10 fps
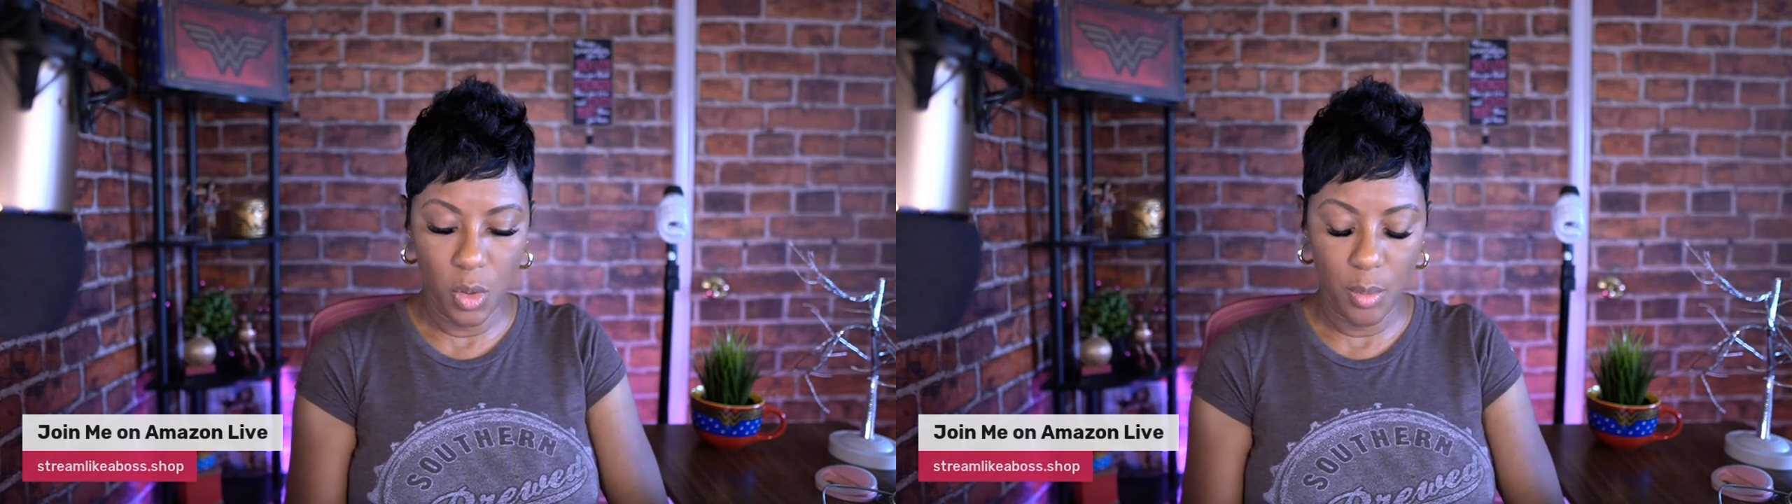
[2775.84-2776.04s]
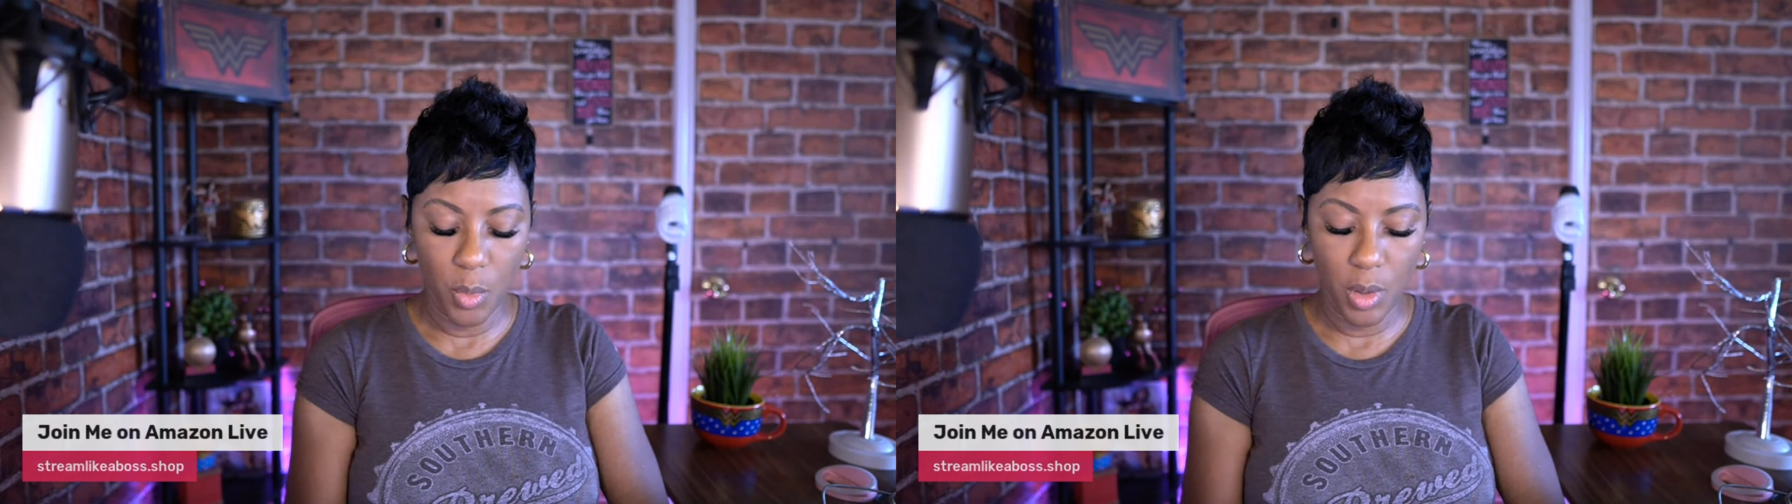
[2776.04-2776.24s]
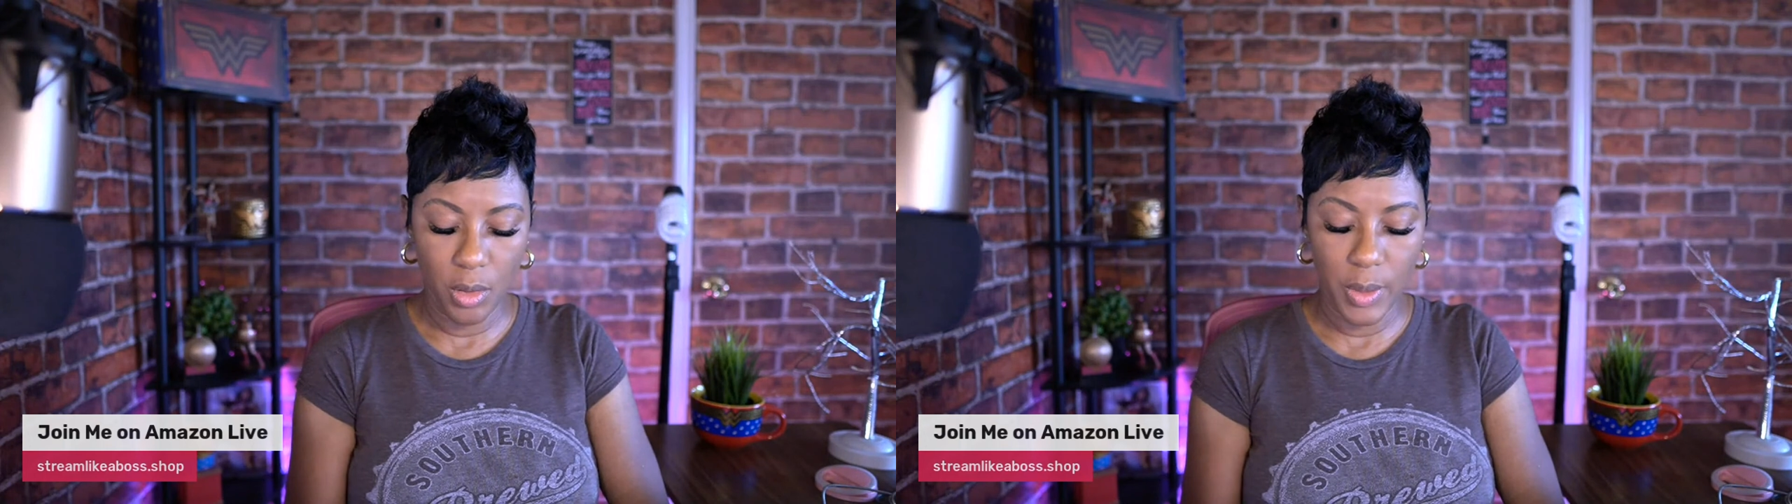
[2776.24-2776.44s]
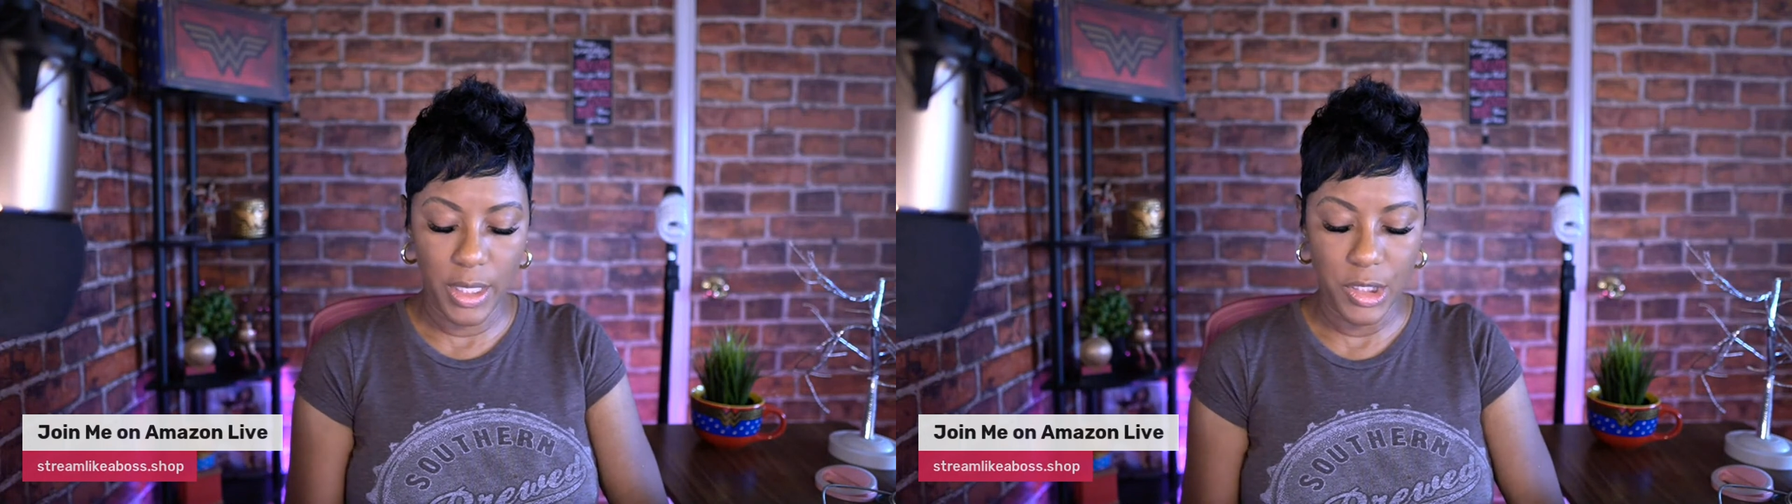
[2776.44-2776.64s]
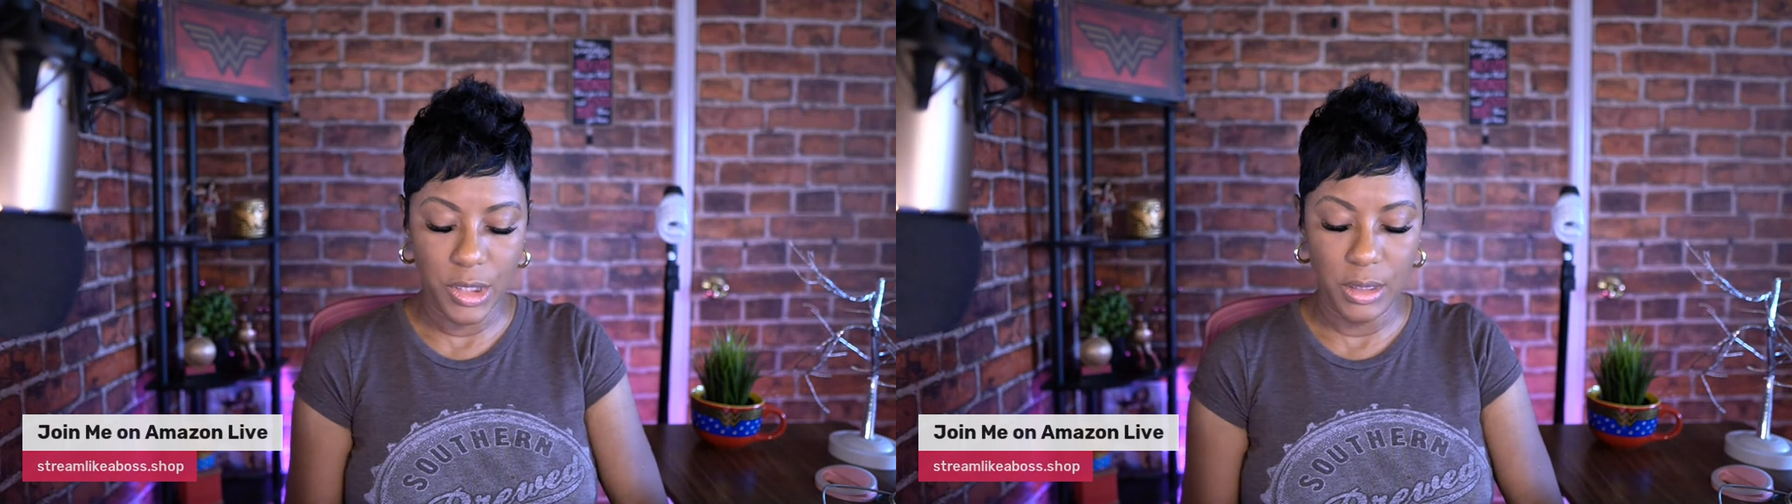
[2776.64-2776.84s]
or more
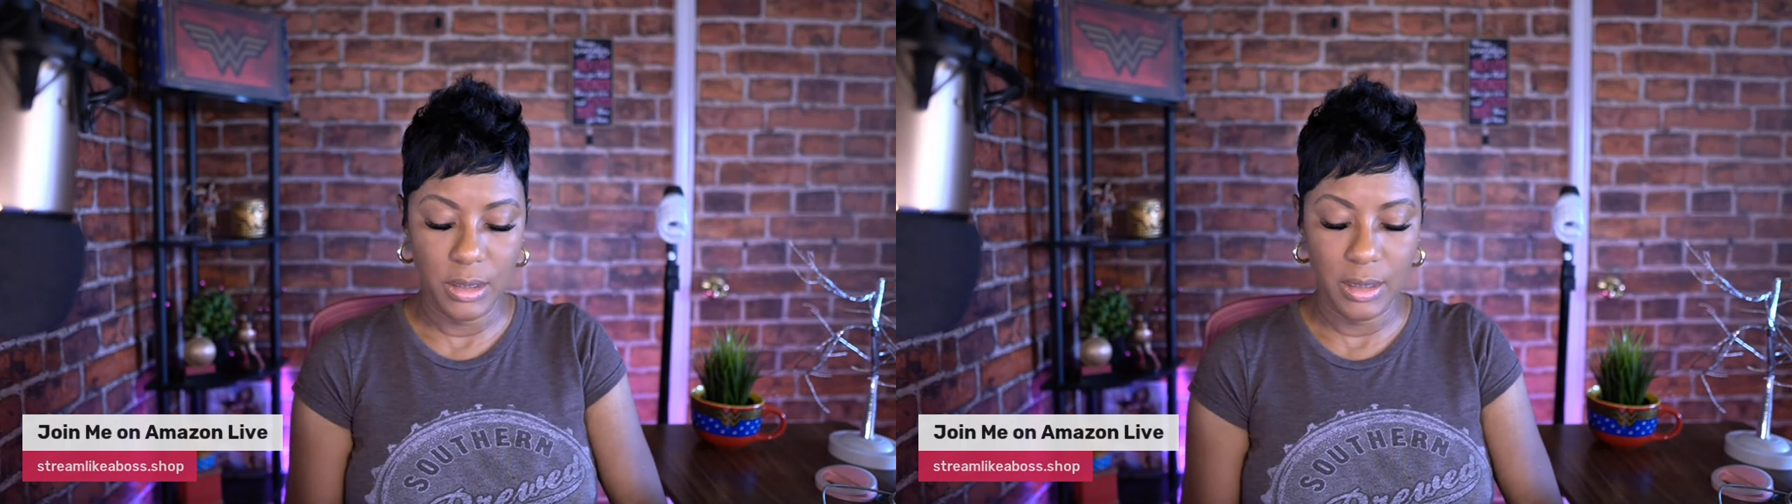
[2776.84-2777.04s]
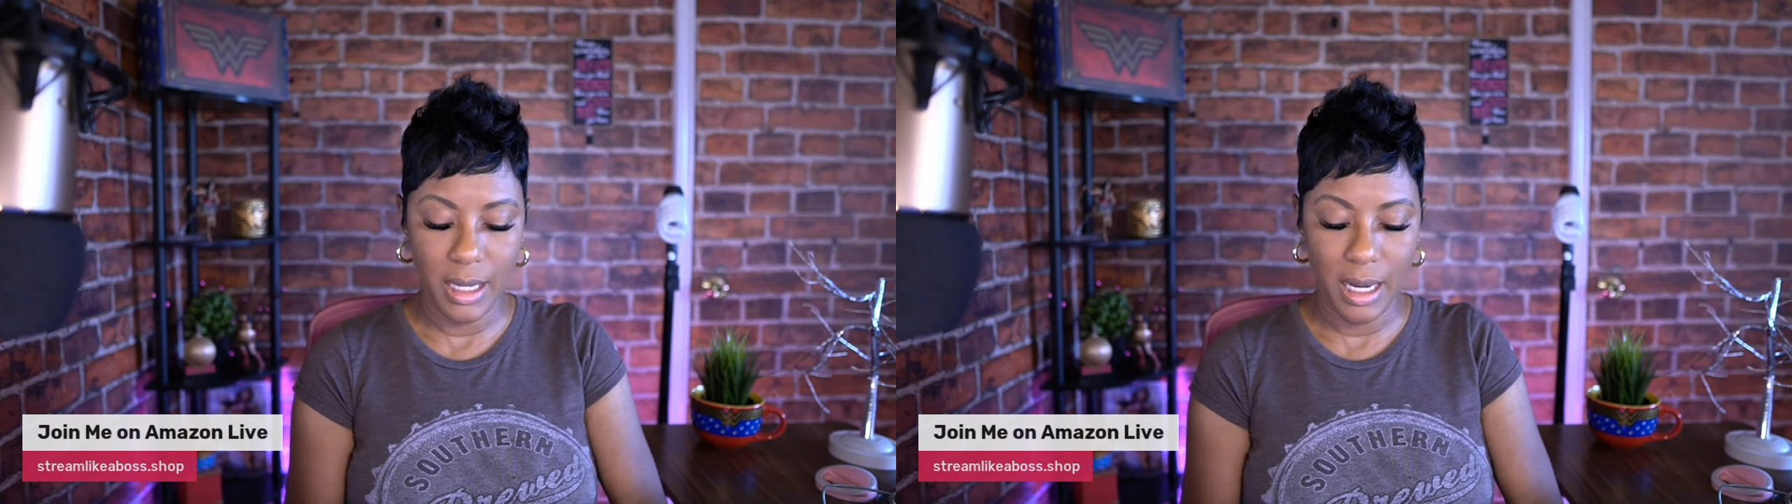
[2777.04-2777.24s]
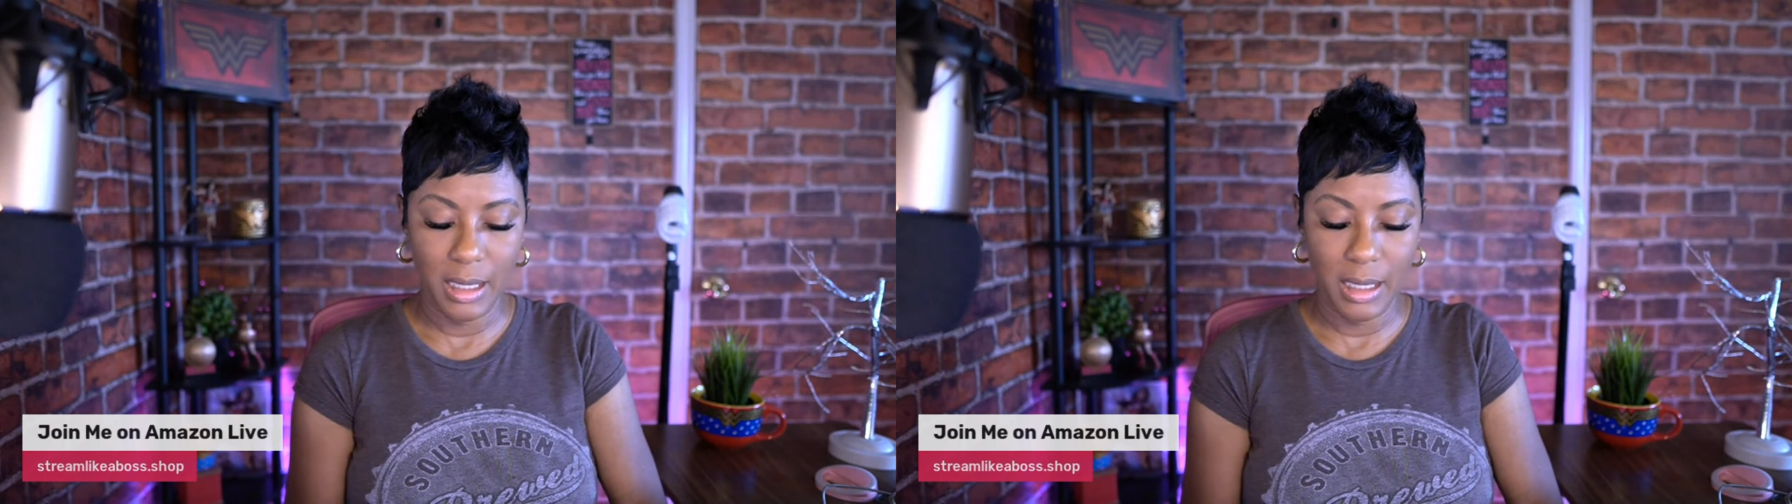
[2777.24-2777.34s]
questions that